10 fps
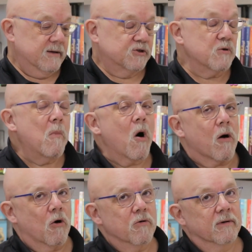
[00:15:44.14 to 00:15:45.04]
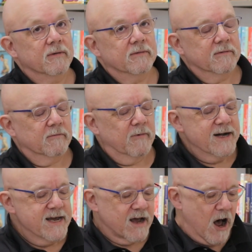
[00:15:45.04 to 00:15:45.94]
Tomorrow,
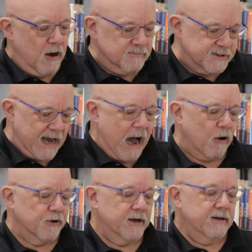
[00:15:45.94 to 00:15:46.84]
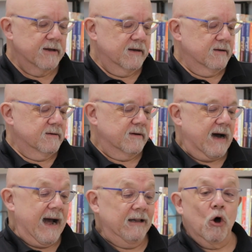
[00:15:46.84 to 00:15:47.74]
when he calms down,
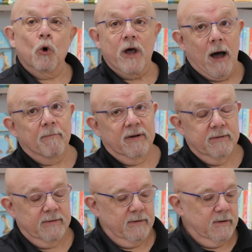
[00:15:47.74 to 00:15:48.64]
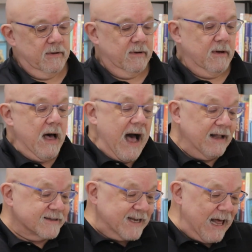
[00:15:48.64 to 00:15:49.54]
I'll own up.
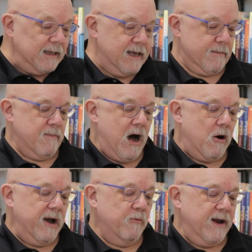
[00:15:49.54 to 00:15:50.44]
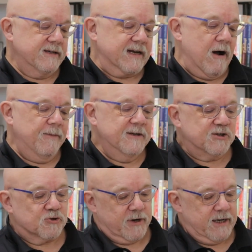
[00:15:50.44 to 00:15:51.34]
I'll tell him how I went down the
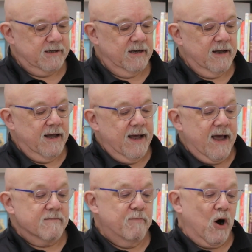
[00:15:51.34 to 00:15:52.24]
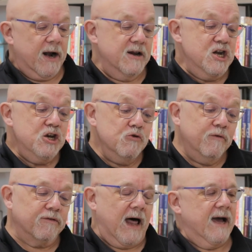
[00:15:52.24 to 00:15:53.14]
street and bought a new
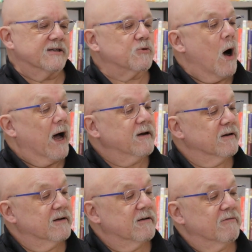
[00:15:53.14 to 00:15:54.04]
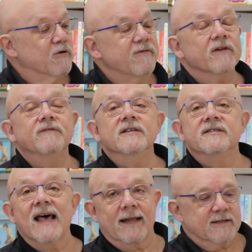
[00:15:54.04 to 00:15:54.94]
fly swat for 50
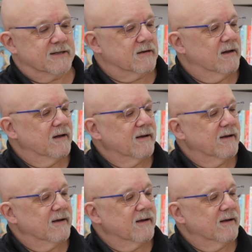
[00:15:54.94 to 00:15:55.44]
cents.